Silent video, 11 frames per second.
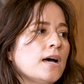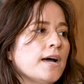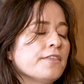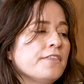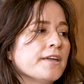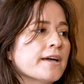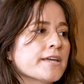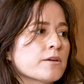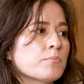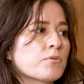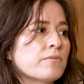I think I
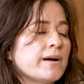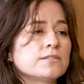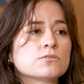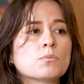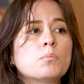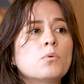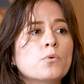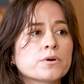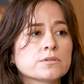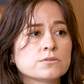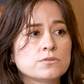can provide
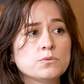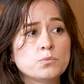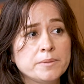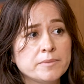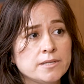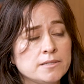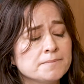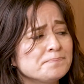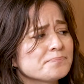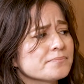support to women